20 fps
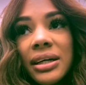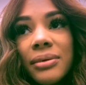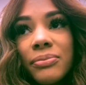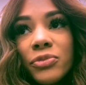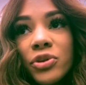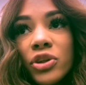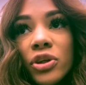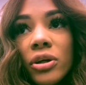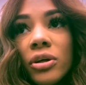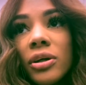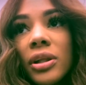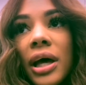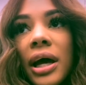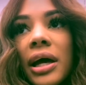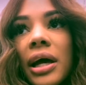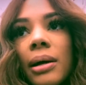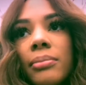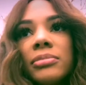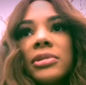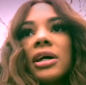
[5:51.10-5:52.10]
sure,
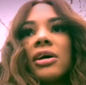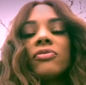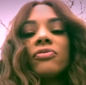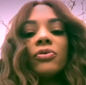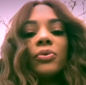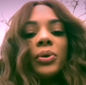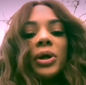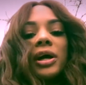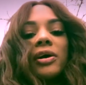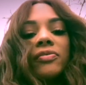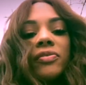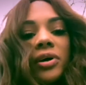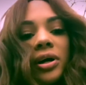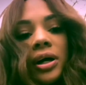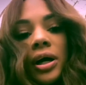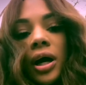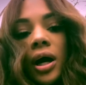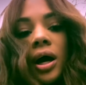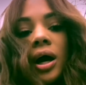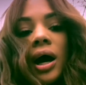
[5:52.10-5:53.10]
like, I'm down for whatever.
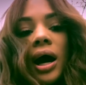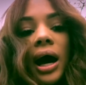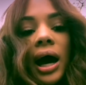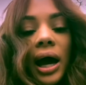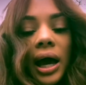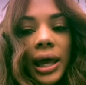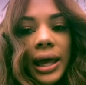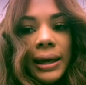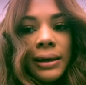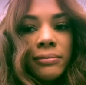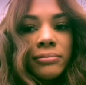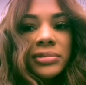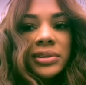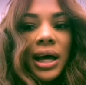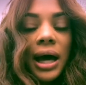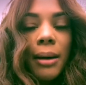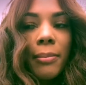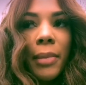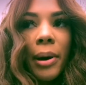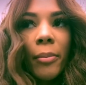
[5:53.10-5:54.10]

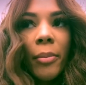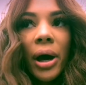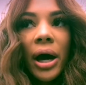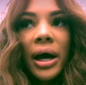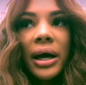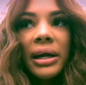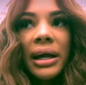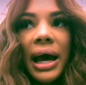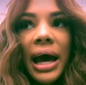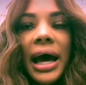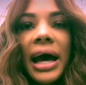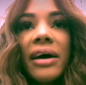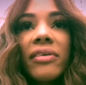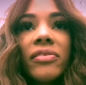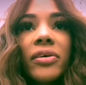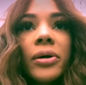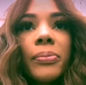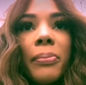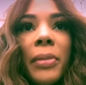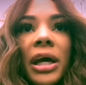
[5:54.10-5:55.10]
Inside my mind, I have
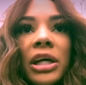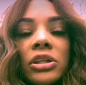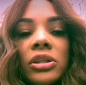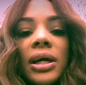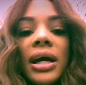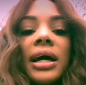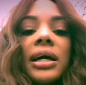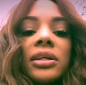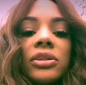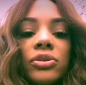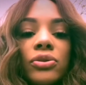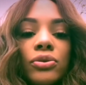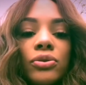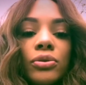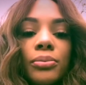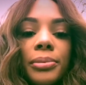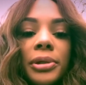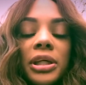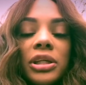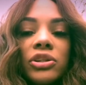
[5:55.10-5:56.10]
a major
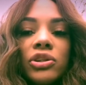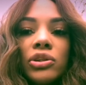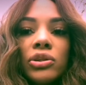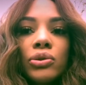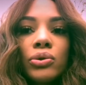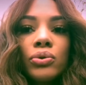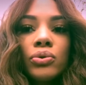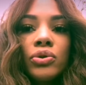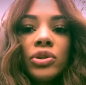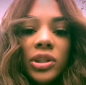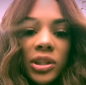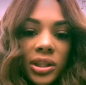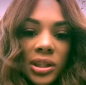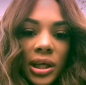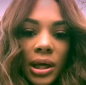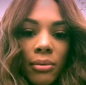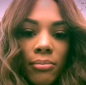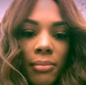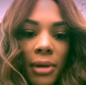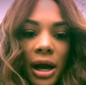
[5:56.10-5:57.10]
attitude because you just
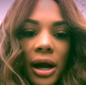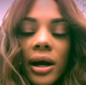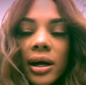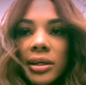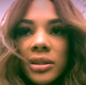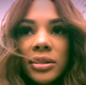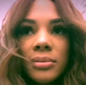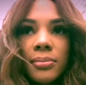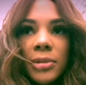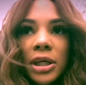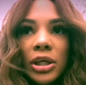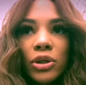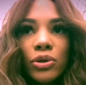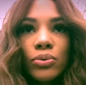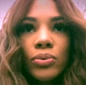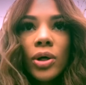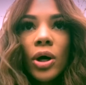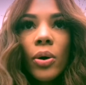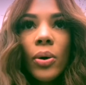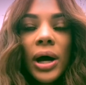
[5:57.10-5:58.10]
embarrassed me. You
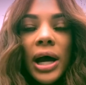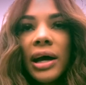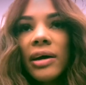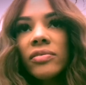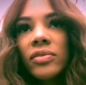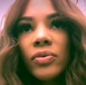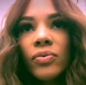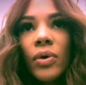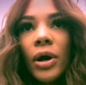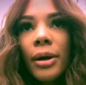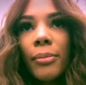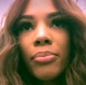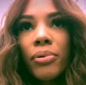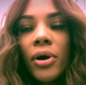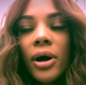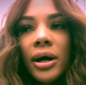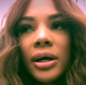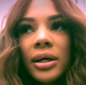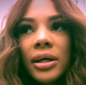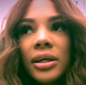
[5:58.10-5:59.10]
don't have the right
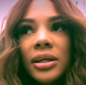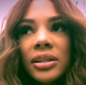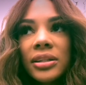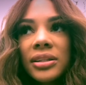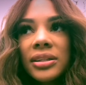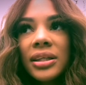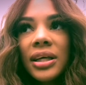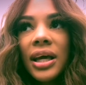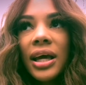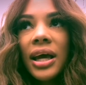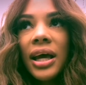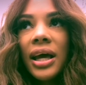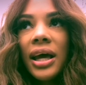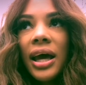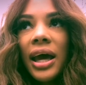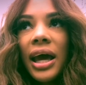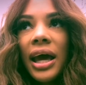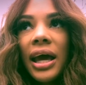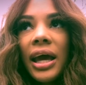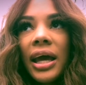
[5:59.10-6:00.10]
products.
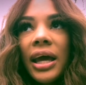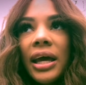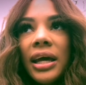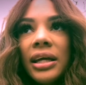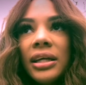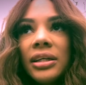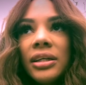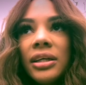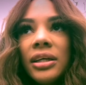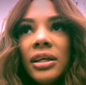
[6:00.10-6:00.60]
And